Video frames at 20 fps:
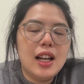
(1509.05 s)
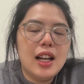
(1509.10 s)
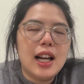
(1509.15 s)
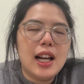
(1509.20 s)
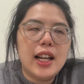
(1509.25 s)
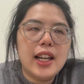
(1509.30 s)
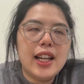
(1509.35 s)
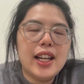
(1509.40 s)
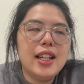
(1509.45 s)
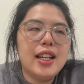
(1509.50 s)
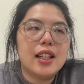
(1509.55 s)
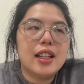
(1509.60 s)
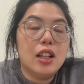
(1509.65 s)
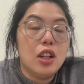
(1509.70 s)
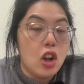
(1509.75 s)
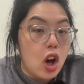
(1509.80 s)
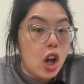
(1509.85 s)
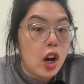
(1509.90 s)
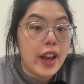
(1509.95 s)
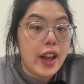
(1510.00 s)
I had a
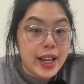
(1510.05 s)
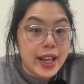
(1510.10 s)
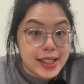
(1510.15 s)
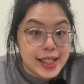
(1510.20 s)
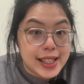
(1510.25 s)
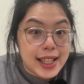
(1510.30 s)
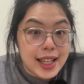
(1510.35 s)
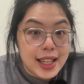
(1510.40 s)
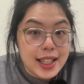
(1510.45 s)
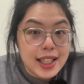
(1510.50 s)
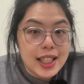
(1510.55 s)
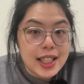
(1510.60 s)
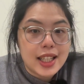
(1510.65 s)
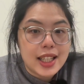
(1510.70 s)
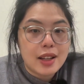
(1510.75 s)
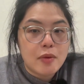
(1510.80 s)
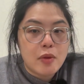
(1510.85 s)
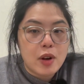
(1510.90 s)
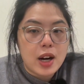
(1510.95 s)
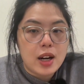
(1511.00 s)
lot of anxiety
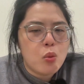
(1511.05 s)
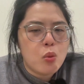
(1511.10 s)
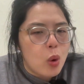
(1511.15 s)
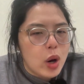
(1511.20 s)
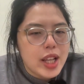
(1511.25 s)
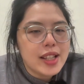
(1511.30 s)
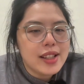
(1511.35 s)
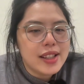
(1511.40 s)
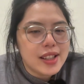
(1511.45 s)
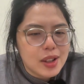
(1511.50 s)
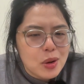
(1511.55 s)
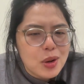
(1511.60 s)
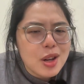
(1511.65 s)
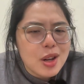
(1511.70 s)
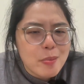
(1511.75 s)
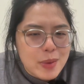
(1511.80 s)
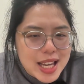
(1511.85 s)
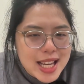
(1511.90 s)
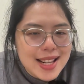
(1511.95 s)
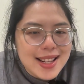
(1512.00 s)
around what is it going
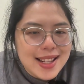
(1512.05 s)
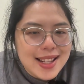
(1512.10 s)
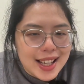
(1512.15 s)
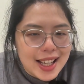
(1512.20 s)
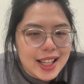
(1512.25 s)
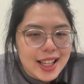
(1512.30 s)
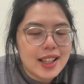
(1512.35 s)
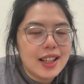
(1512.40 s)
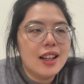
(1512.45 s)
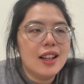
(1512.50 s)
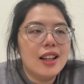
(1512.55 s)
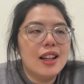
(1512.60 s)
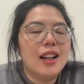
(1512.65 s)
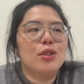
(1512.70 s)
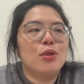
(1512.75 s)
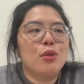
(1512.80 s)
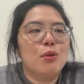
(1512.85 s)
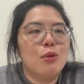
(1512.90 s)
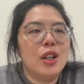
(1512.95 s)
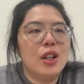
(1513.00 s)
to be like
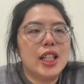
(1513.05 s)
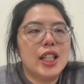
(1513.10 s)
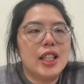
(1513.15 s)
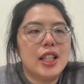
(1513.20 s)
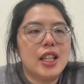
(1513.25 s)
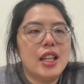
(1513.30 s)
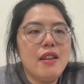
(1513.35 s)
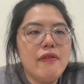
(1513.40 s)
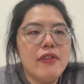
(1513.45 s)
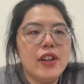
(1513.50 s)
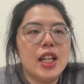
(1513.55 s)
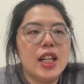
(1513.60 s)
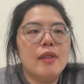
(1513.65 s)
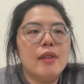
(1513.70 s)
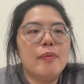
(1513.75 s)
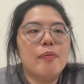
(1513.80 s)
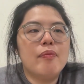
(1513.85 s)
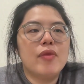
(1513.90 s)
to work in the evening.